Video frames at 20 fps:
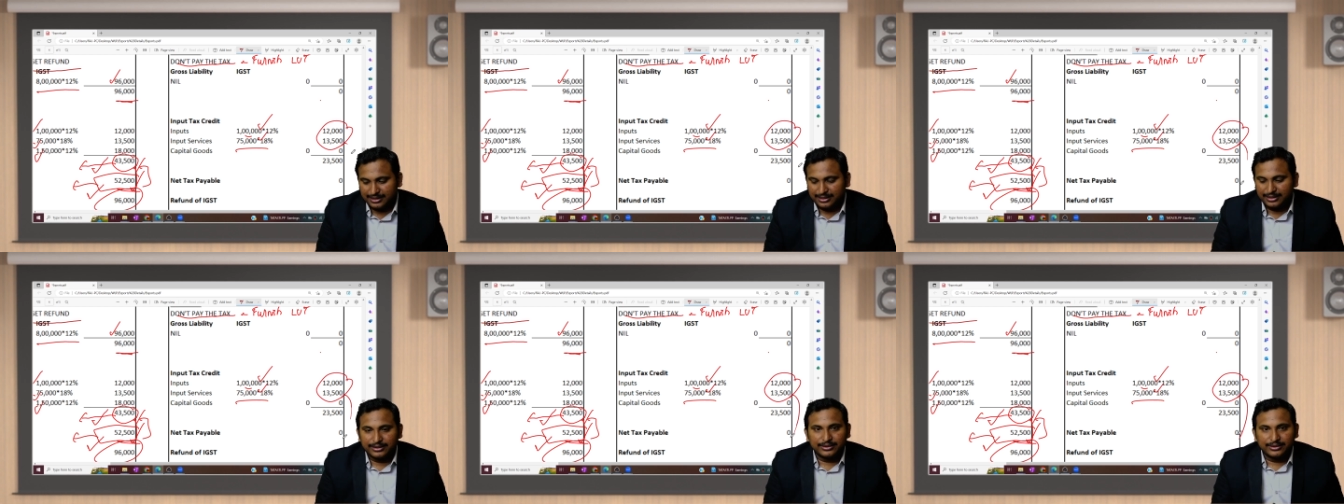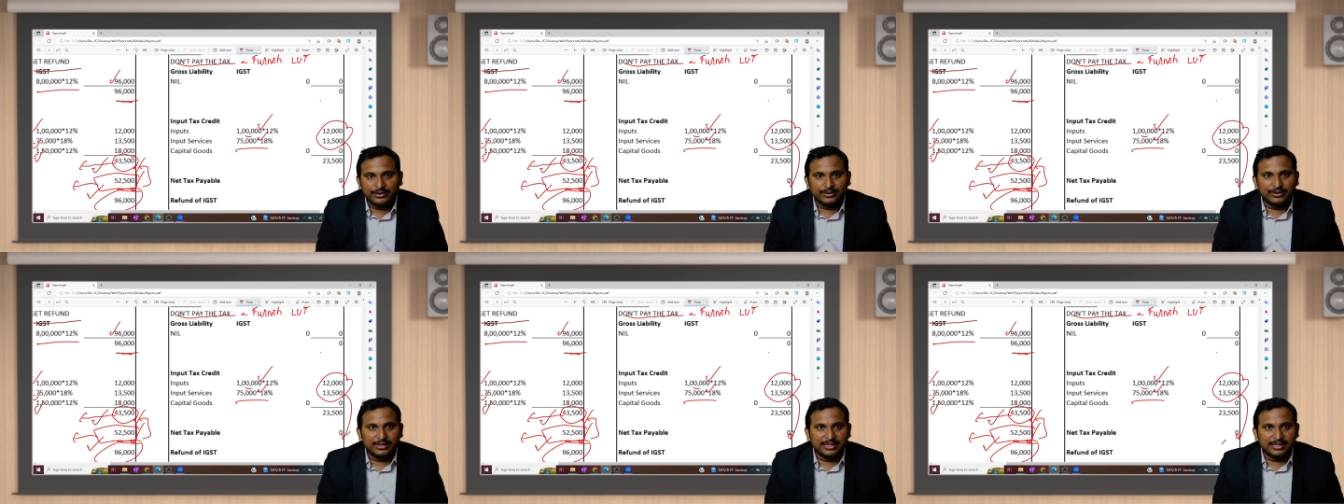To
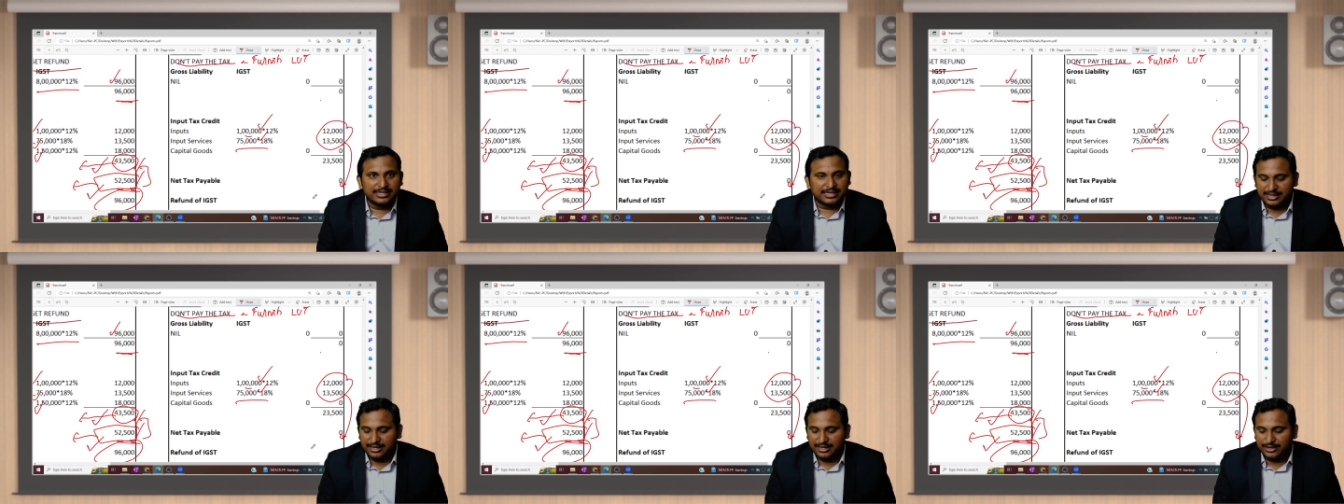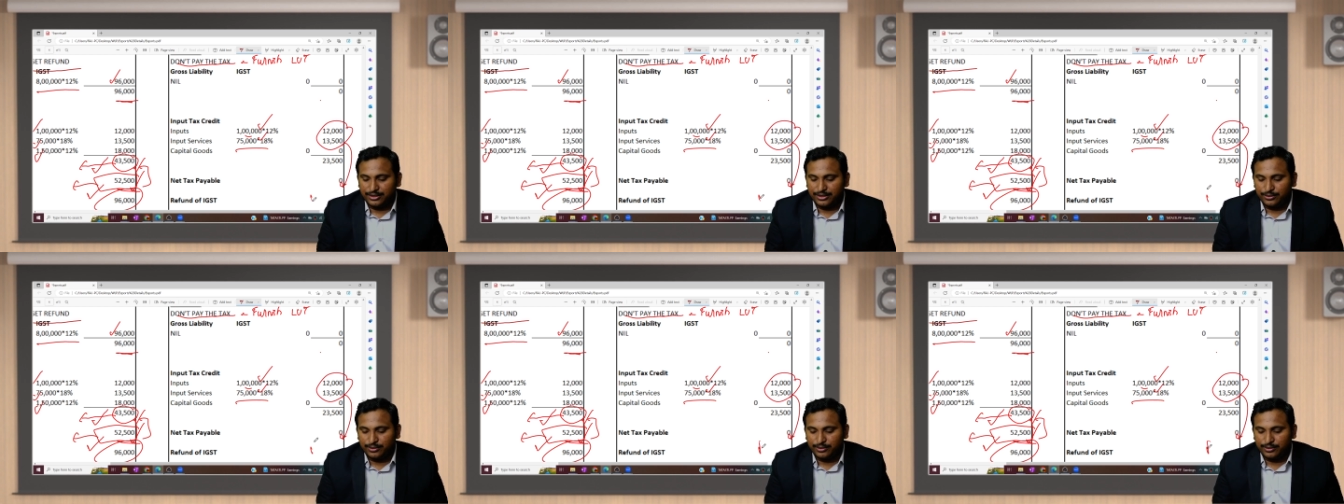this extent, you
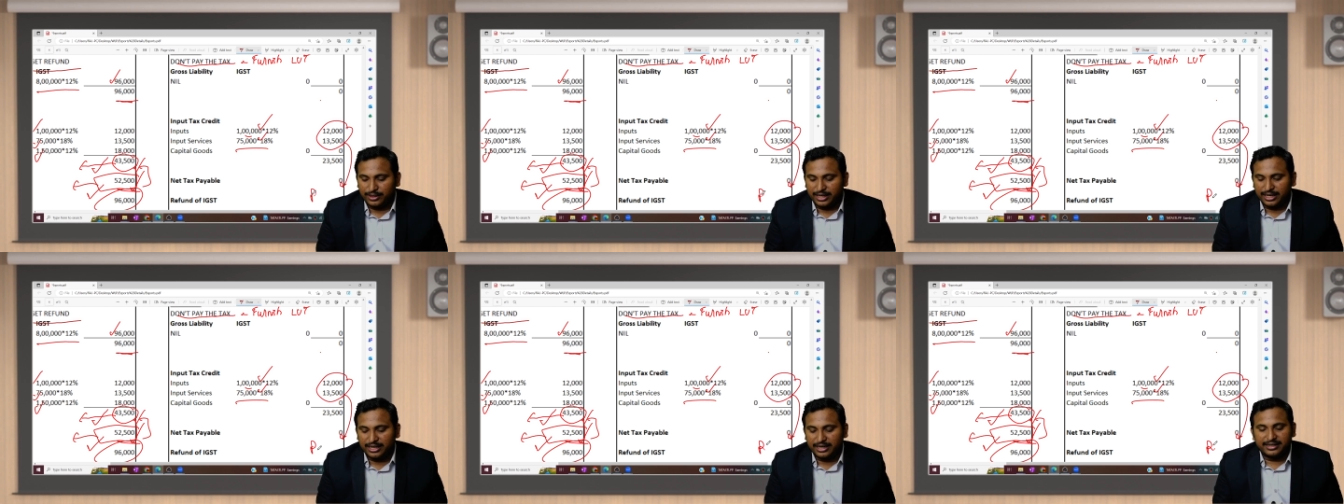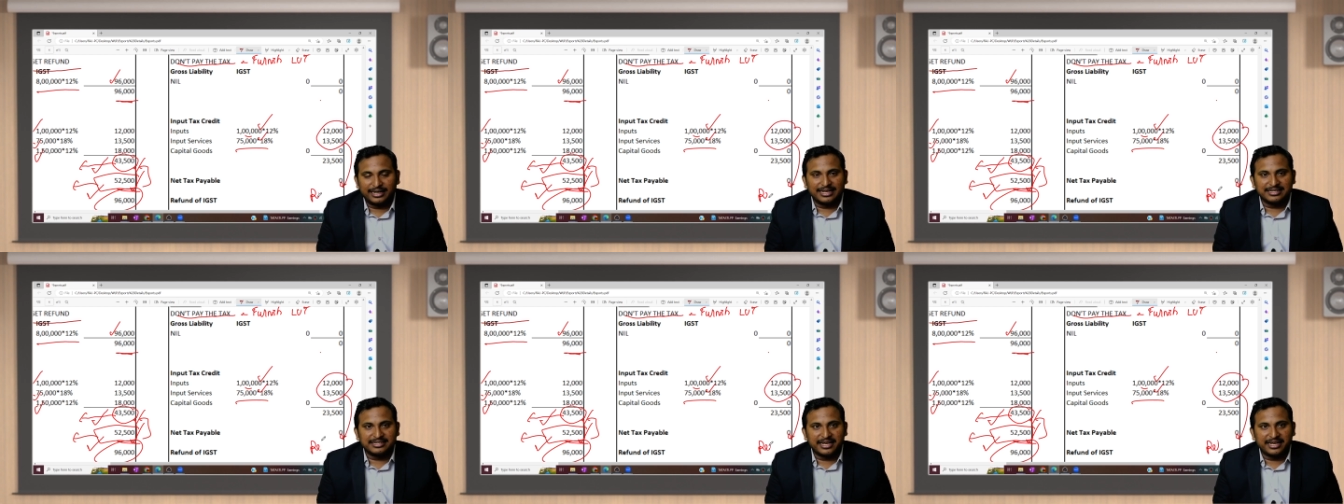can get it
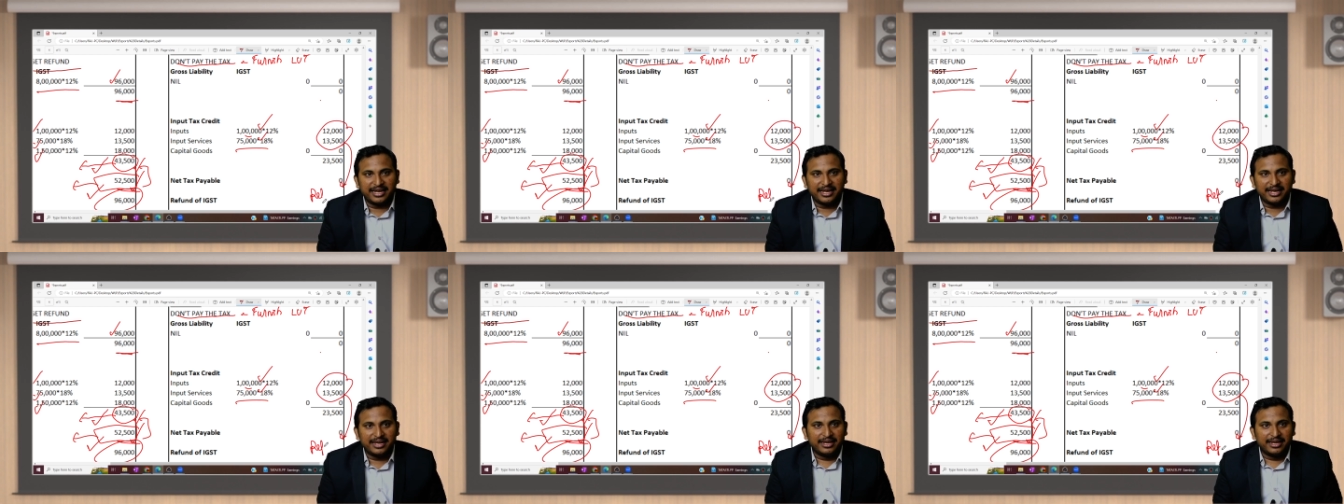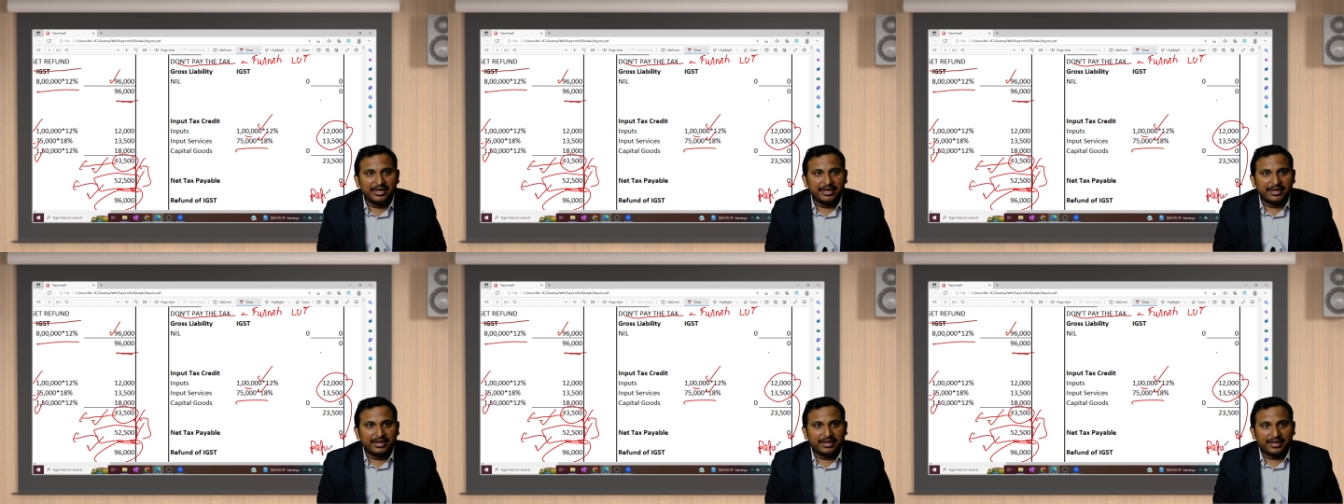as a
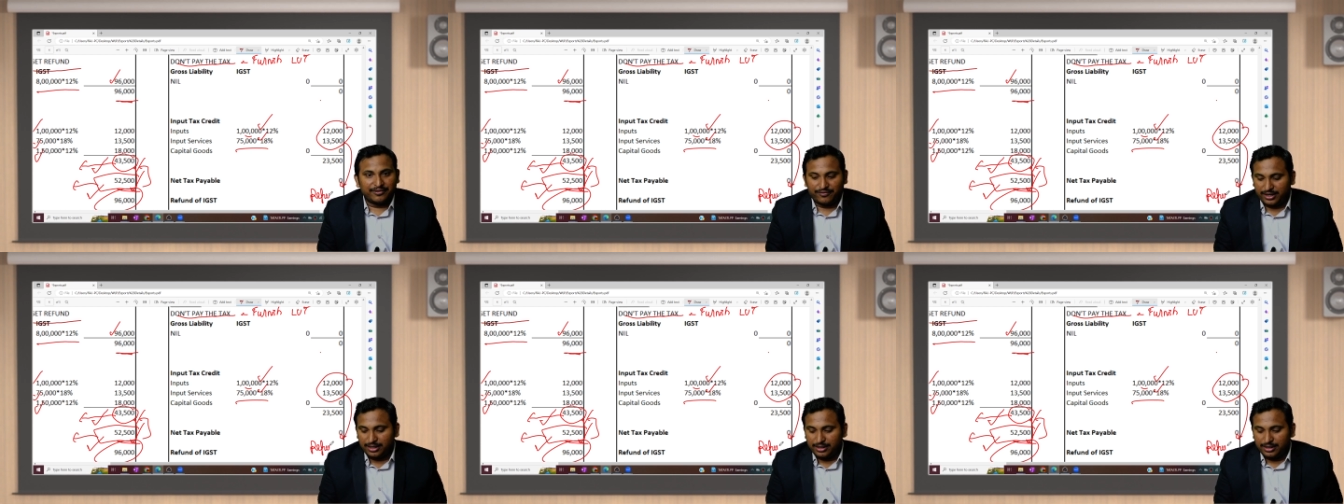refund.